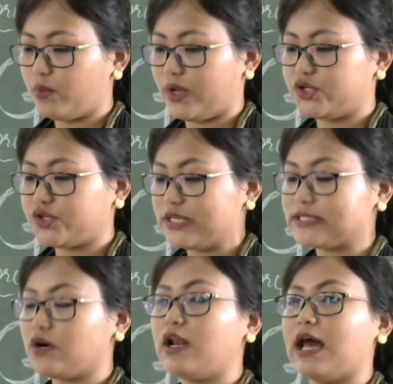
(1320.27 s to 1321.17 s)
when she
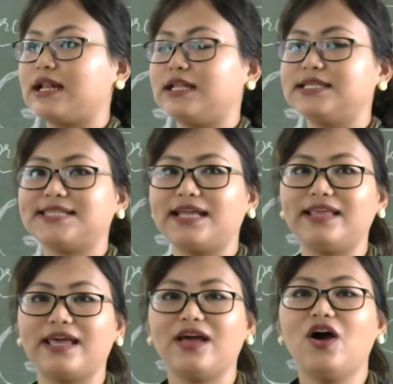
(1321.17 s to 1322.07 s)
saw Ladli
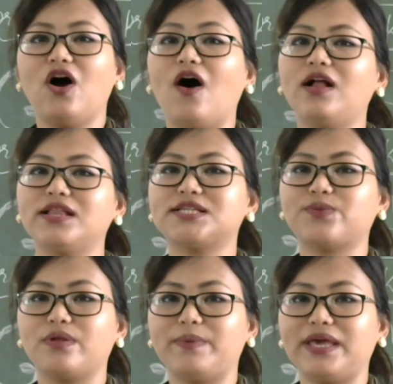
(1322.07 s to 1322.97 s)
standing. All this
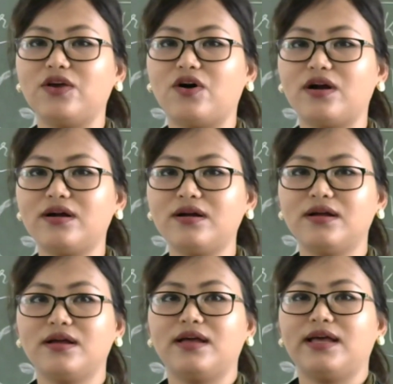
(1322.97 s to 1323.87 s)
will be your
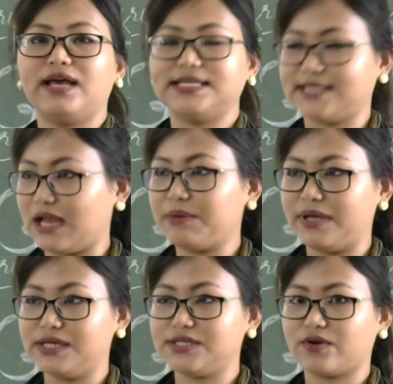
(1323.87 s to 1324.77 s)

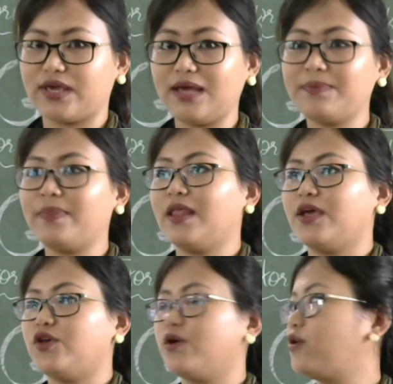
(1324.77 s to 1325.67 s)
assignment. Okay,
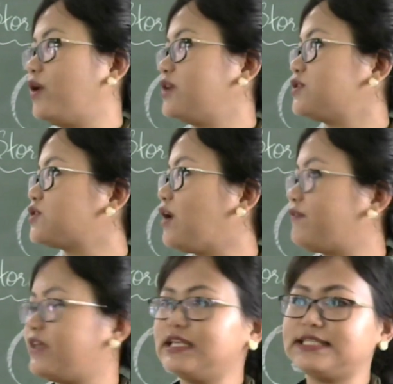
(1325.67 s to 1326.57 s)
you're going to
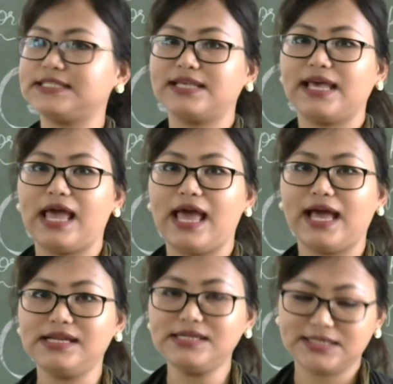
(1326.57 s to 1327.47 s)
solve this,
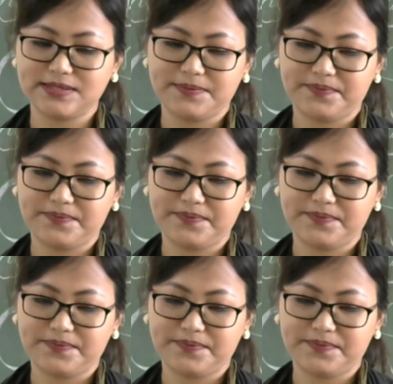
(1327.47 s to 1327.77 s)
and